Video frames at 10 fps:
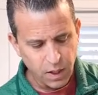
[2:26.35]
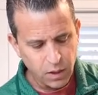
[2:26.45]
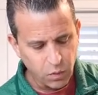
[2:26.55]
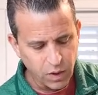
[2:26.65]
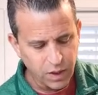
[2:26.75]

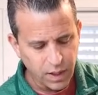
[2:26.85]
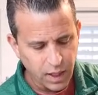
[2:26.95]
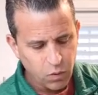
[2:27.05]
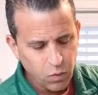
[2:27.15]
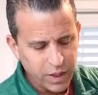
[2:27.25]
The one thing
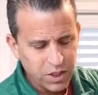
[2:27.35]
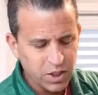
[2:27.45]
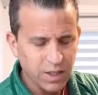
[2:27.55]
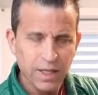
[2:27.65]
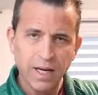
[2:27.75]
I
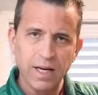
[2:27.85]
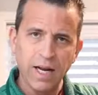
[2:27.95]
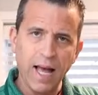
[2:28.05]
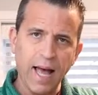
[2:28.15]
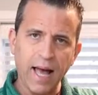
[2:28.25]
wish that it
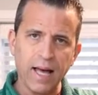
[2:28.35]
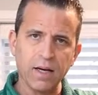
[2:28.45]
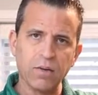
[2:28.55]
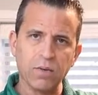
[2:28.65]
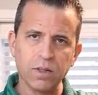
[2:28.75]

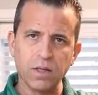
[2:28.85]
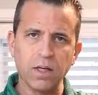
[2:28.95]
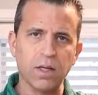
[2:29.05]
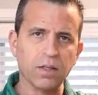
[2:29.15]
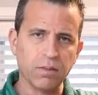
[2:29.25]
had was
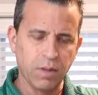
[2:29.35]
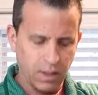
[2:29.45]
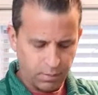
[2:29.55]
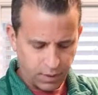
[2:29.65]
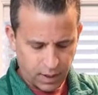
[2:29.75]
a, some
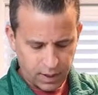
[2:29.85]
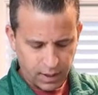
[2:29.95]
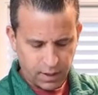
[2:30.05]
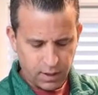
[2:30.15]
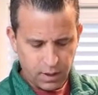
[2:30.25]
kind of pocket